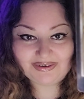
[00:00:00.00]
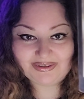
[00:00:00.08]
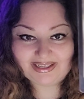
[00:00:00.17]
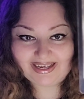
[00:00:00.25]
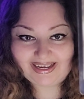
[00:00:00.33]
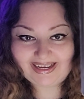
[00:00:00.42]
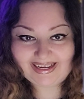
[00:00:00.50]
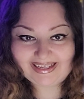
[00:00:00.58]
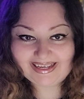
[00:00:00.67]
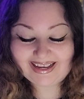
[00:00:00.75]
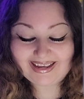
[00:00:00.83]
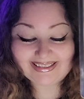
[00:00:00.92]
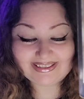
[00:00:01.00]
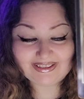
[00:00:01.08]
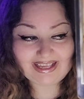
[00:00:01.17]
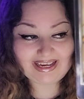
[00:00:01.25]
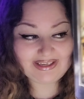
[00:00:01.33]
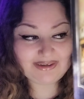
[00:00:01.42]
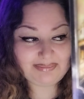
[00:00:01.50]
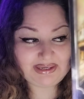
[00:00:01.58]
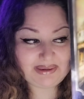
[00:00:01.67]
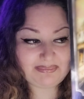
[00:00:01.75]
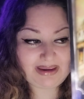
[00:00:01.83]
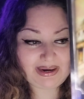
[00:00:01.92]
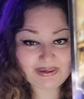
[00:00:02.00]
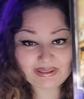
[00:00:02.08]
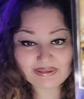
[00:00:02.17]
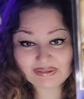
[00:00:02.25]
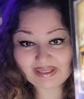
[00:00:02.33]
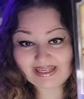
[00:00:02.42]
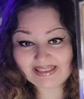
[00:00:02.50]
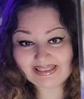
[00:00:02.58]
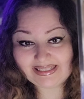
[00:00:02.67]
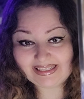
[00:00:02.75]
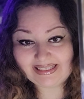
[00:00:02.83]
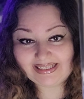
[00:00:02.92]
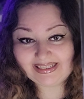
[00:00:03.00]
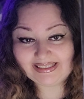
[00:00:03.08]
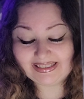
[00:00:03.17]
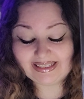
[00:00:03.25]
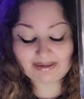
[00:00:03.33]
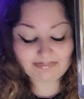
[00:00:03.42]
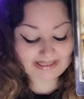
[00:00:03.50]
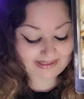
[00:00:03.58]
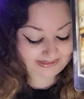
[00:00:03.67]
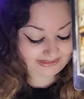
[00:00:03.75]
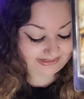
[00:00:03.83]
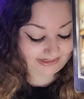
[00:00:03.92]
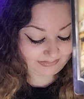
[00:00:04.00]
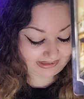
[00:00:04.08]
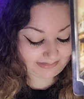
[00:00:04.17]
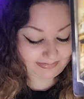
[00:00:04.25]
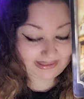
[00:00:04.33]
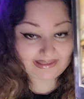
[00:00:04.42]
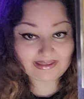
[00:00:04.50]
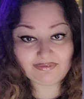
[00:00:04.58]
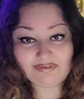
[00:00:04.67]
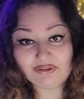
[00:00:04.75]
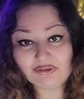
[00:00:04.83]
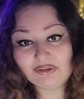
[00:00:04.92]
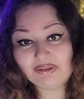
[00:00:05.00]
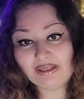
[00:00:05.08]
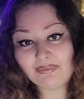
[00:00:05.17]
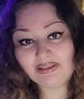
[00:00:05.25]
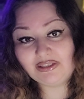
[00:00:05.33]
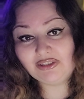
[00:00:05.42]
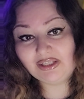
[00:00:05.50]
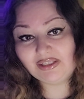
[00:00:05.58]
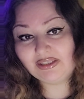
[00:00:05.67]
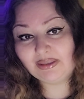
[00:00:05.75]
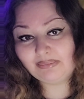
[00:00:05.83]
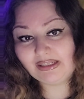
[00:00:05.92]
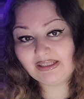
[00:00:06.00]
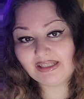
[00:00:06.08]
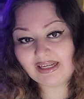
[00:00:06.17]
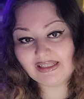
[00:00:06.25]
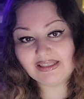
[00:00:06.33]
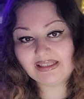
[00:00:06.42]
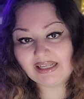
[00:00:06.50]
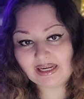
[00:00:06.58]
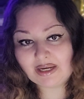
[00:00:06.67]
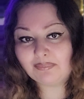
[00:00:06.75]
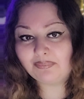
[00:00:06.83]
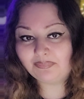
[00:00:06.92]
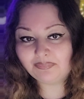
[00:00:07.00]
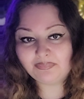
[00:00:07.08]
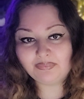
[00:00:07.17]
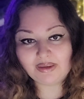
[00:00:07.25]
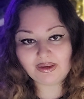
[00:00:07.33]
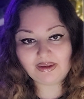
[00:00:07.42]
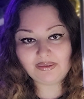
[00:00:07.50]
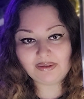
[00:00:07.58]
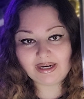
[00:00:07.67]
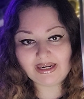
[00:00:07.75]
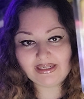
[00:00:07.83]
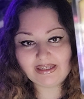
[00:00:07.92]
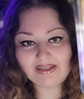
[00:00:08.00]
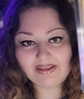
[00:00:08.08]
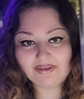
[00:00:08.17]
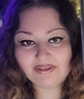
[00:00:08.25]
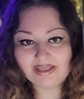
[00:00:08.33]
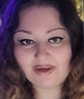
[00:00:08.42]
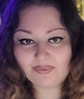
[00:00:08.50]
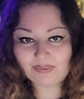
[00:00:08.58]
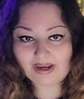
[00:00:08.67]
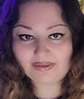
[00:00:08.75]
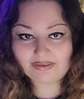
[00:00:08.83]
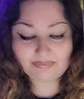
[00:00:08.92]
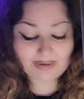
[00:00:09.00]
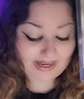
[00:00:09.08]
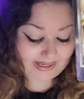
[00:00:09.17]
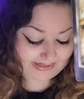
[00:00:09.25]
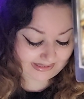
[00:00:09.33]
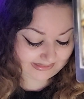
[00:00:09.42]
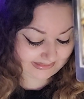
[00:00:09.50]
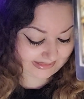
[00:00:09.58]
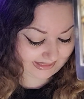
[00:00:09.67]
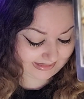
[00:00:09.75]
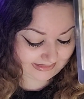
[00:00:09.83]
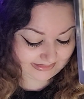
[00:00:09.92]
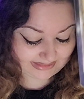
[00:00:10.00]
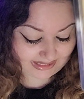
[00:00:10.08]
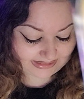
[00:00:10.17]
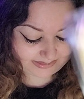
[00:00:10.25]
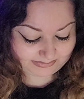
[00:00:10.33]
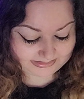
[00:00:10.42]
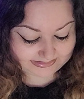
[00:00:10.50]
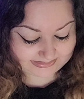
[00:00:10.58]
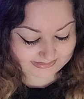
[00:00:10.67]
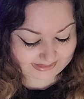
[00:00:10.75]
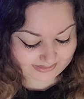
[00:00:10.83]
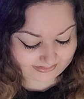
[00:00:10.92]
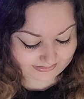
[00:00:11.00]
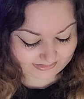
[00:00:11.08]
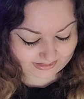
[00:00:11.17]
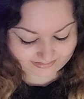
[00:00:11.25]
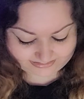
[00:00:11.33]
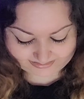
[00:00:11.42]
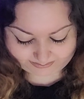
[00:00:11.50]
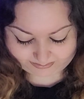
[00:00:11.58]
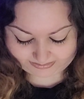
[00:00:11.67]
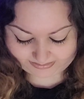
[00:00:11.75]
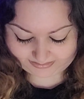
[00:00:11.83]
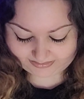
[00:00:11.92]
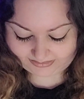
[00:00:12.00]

Okay, so that could be a marriage license. I'm telling you, they want to make it official. They want to change somebody's last name. All right, and there's that red thread that's tying these documents together. I'll keep it.